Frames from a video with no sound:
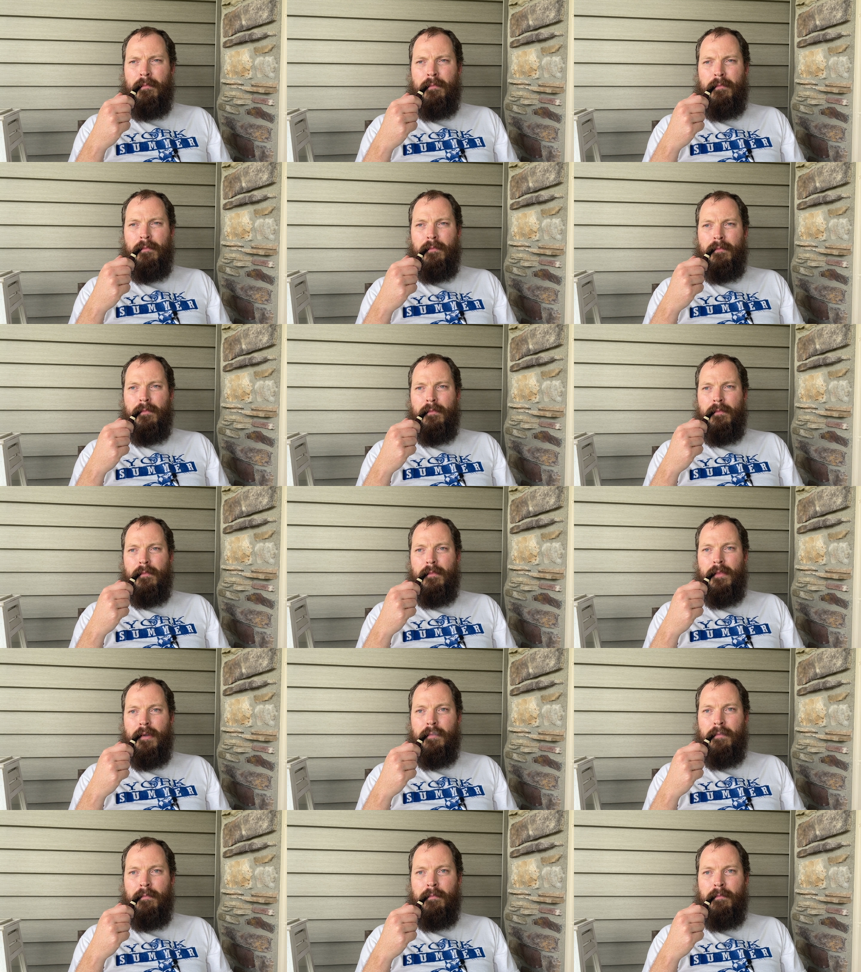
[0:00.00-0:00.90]

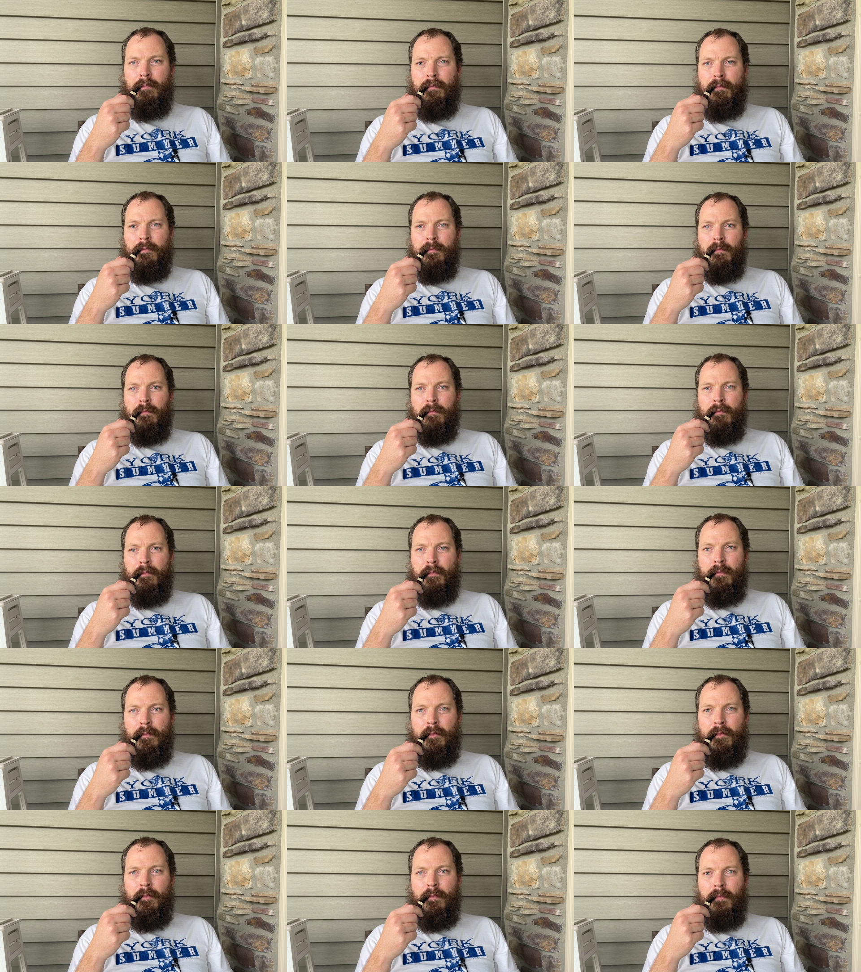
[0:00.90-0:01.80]

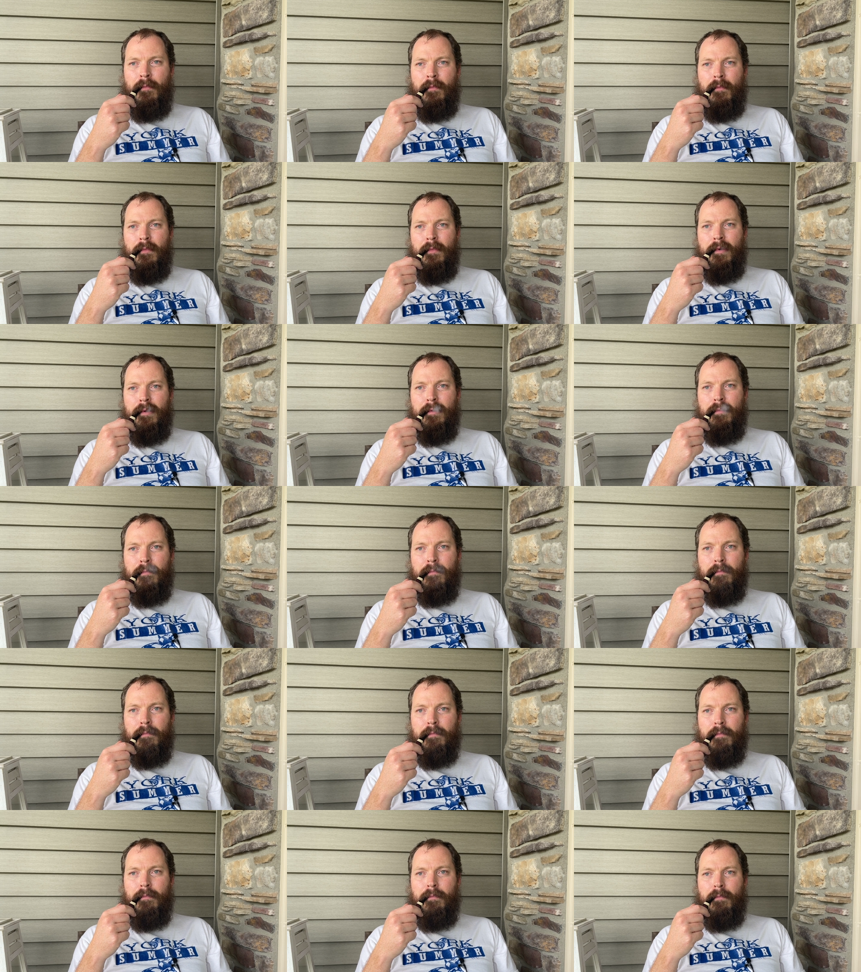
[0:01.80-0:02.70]

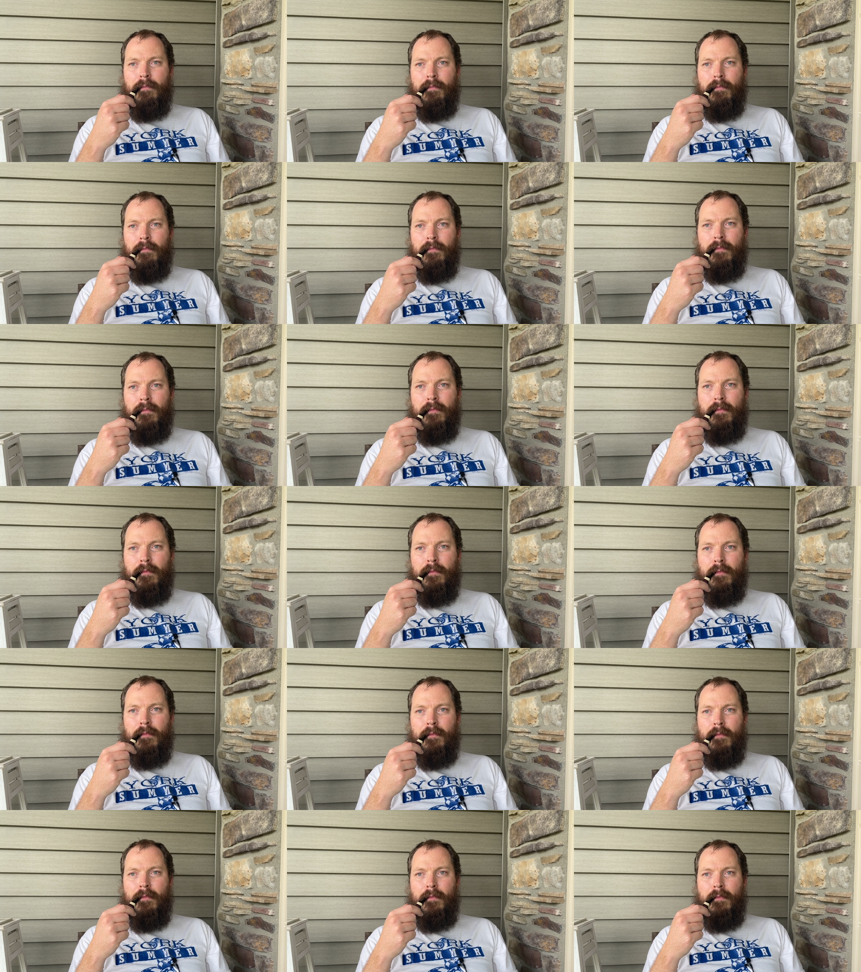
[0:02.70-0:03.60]
[no speech]